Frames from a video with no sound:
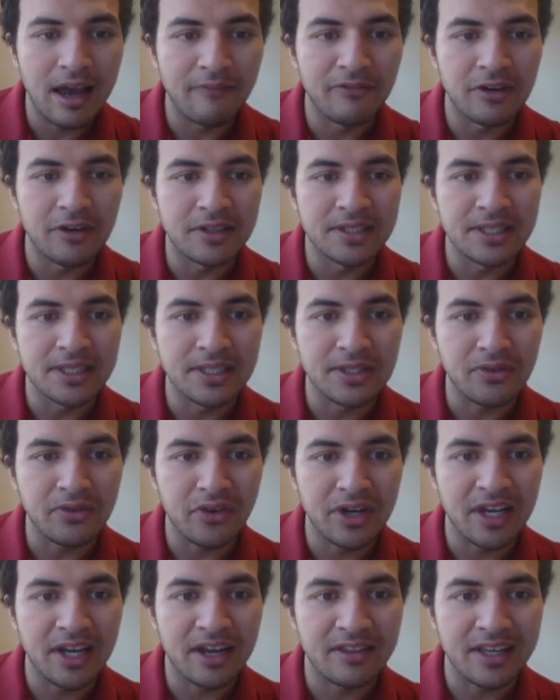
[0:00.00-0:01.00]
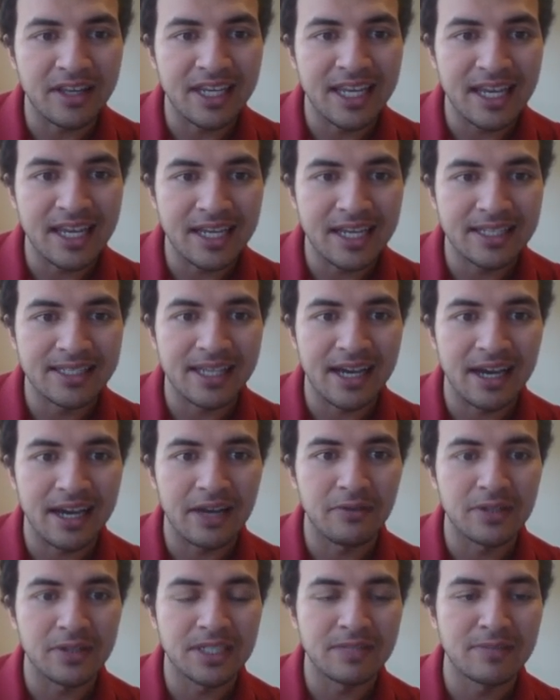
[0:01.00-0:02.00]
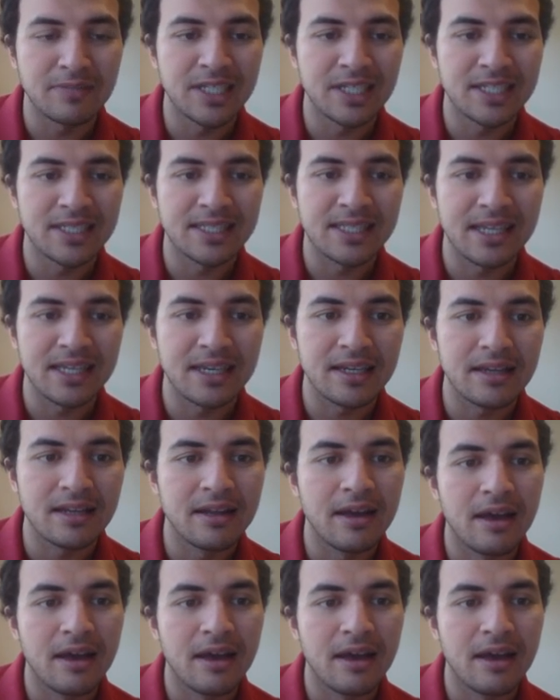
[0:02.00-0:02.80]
versus 3 on the king side, which means that